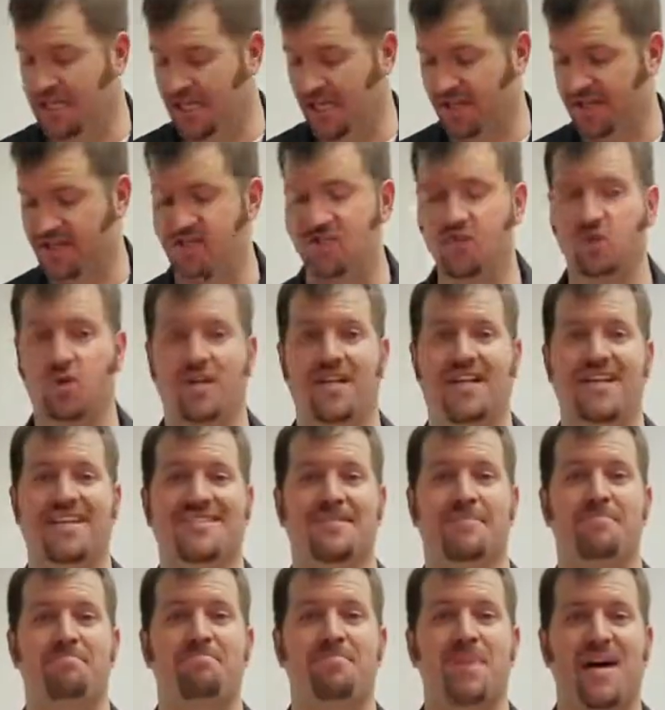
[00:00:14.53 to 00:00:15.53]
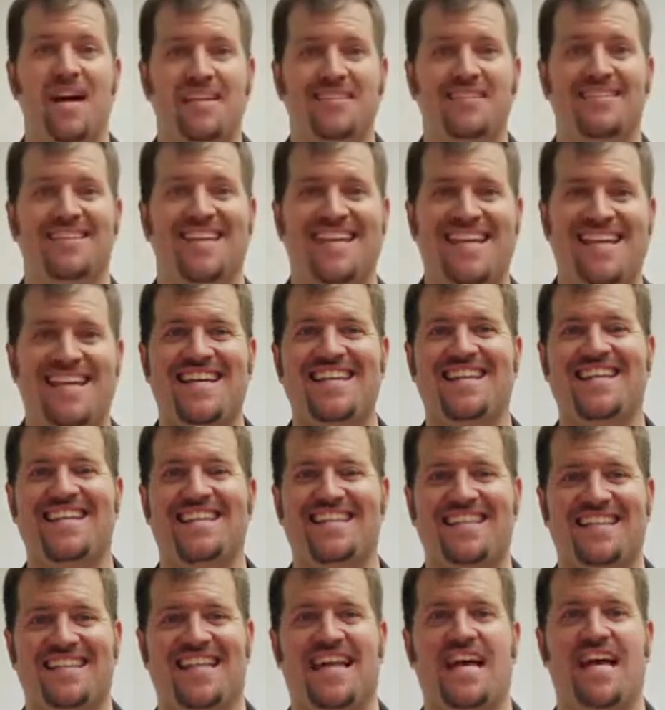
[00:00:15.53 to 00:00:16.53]
Now this tool here has the best
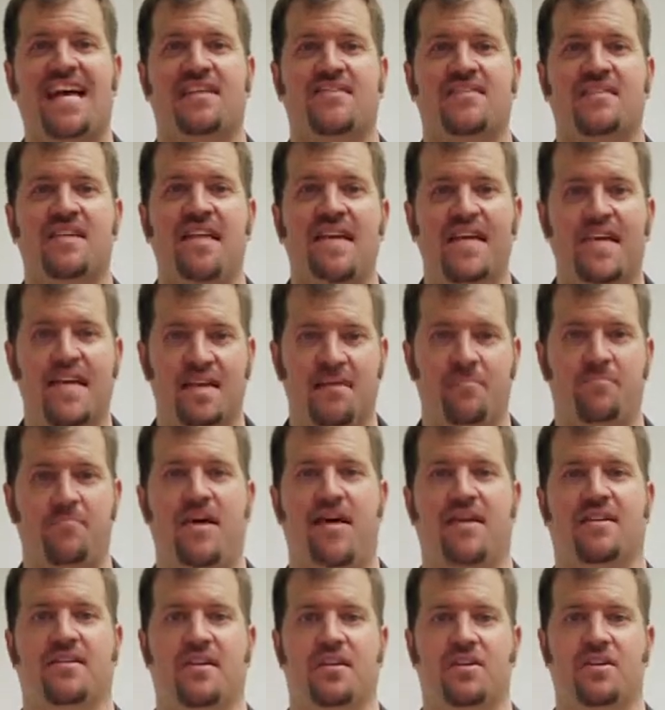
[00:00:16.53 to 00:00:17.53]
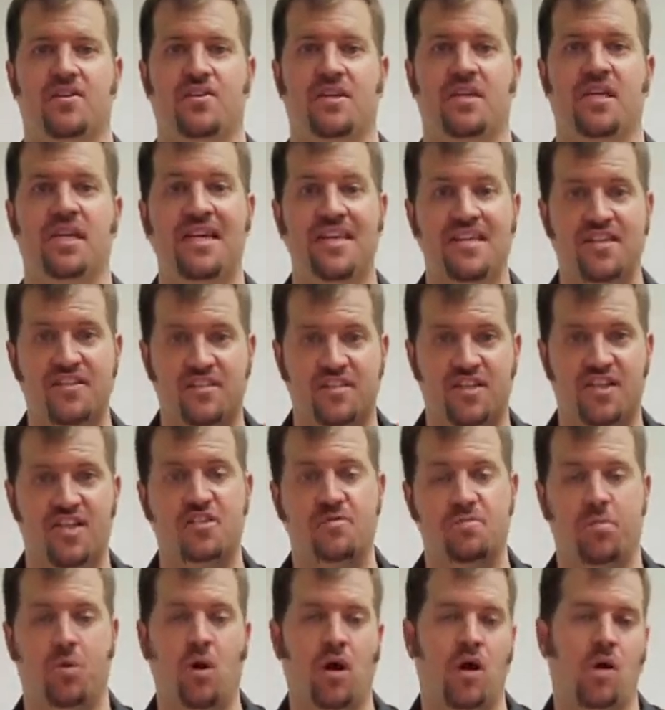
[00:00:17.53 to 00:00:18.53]
in-class impact energy,
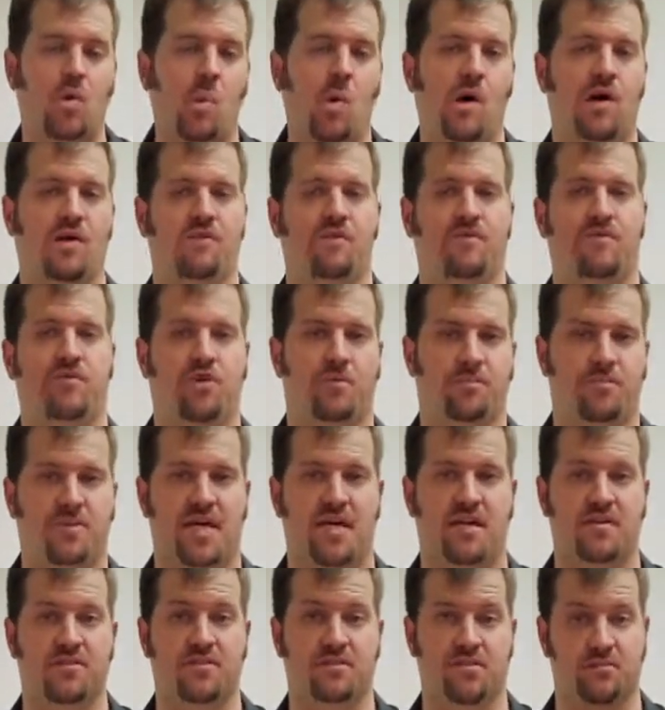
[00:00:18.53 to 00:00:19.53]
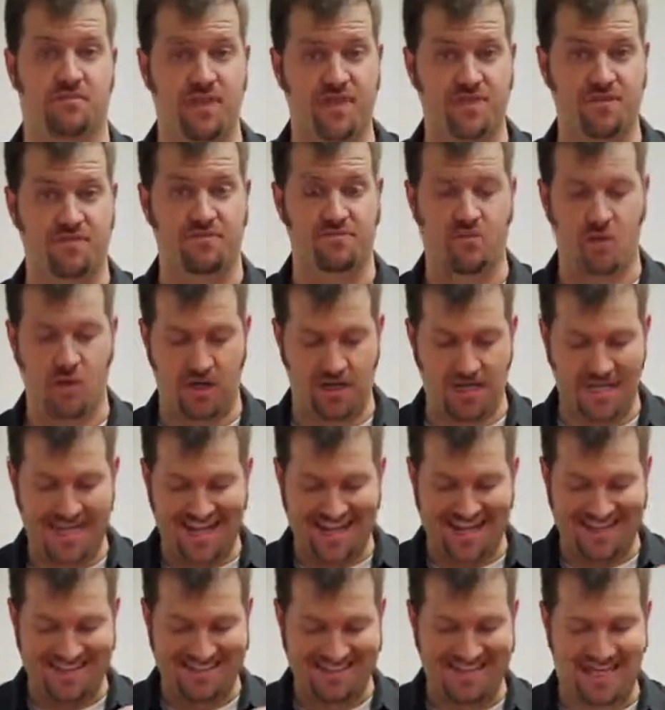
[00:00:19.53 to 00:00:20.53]
6.1 foot-pounds. The reason for it
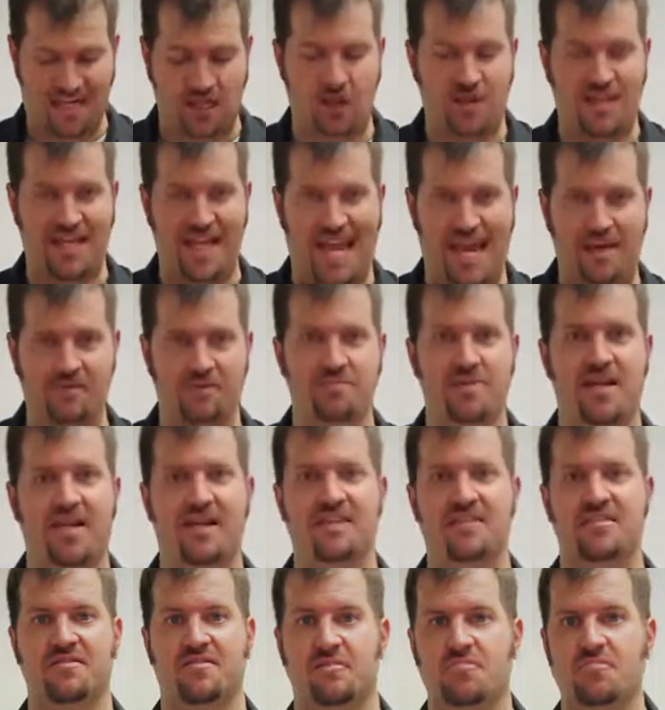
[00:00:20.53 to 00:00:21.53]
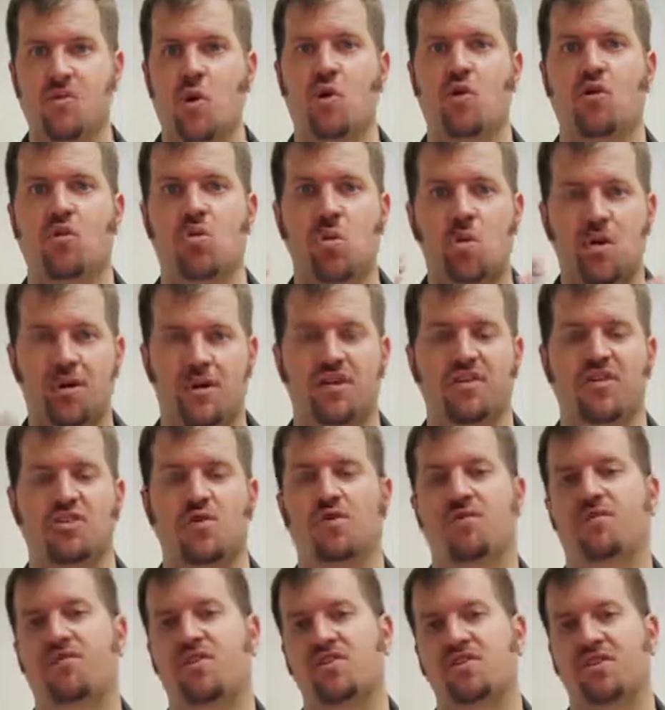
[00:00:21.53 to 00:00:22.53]
is not only the hammer mechanism and the motor working
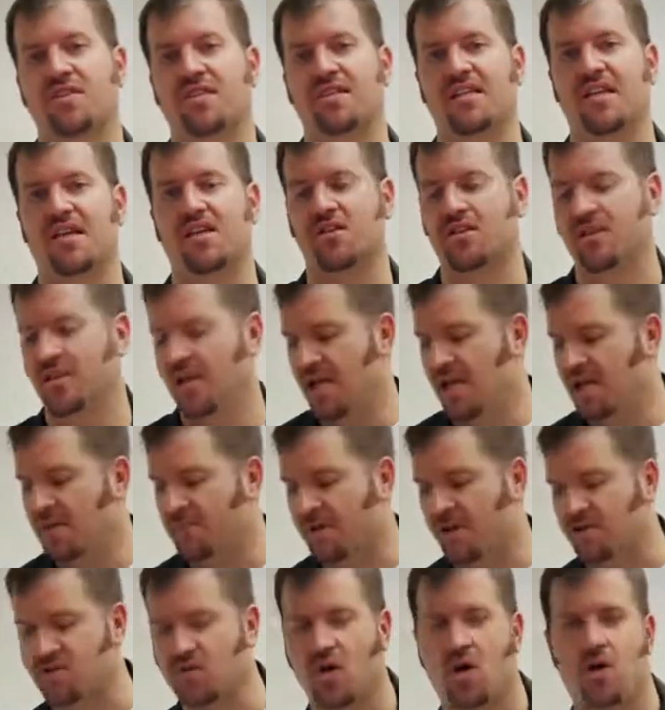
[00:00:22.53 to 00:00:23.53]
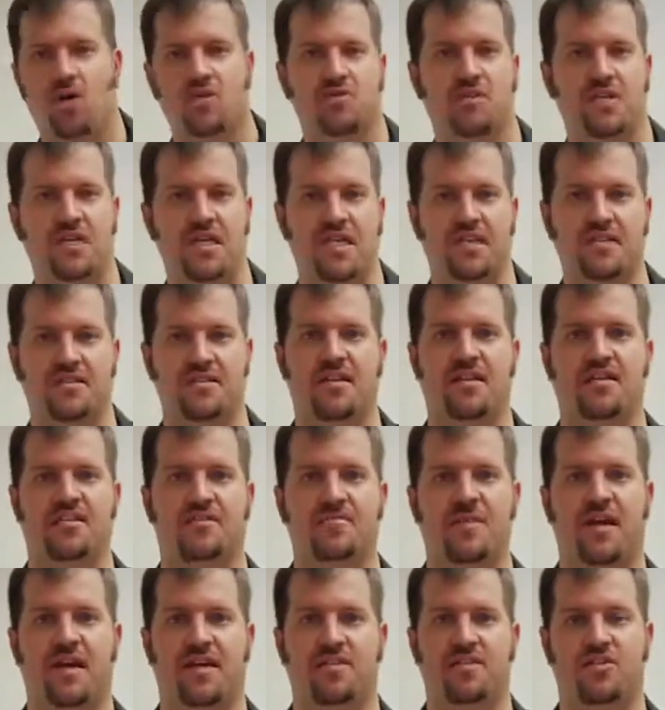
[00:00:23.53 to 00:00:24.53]
so efficiently together, but it's also the
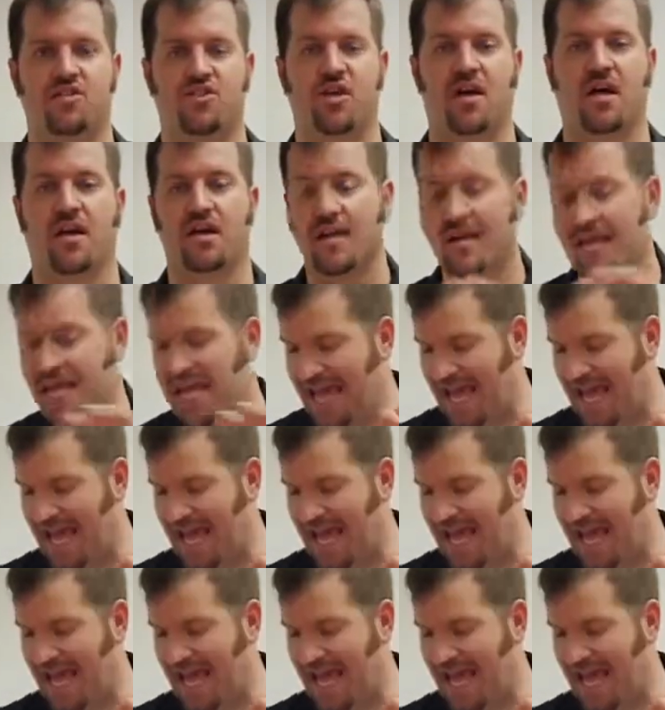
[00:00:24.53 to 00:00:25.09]
SDS-max chuck.